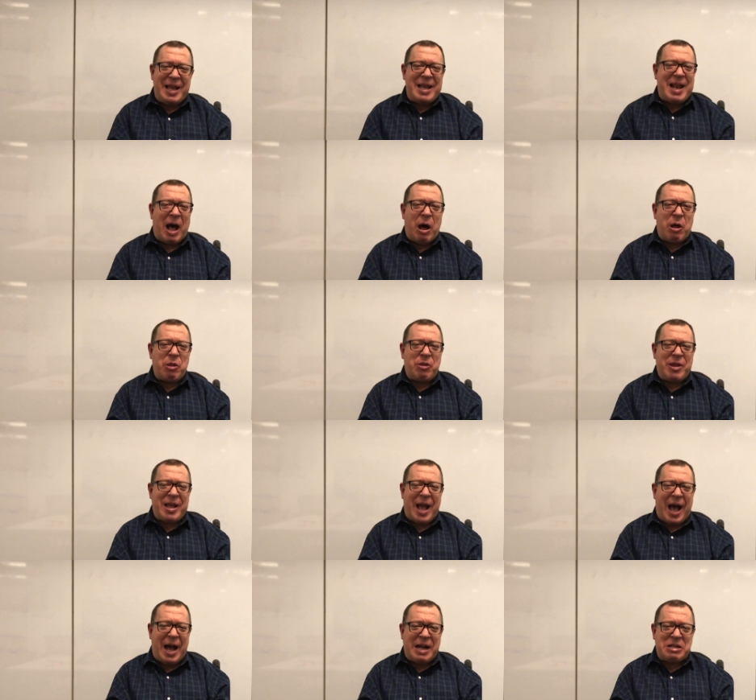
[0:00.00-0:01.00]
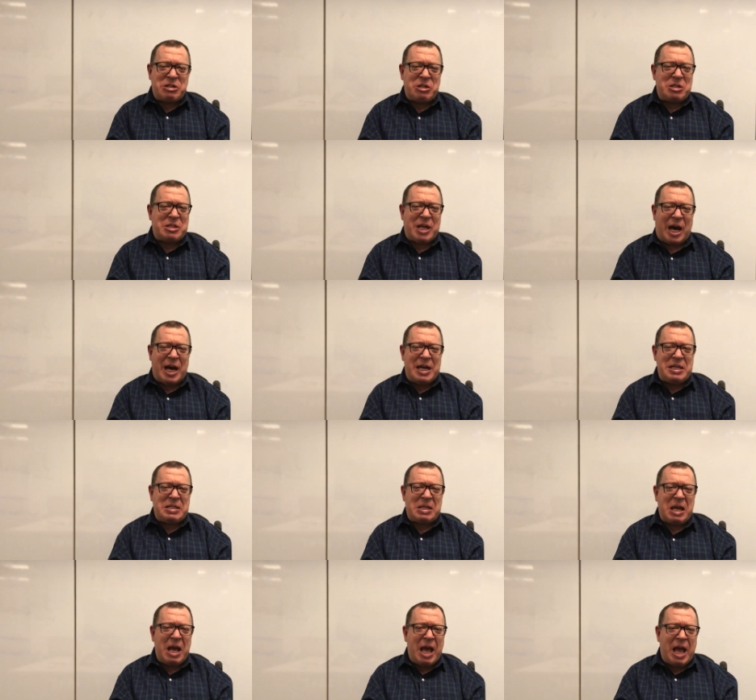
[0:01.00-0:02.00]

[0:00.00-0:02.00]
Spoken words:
eat healthy, exercise,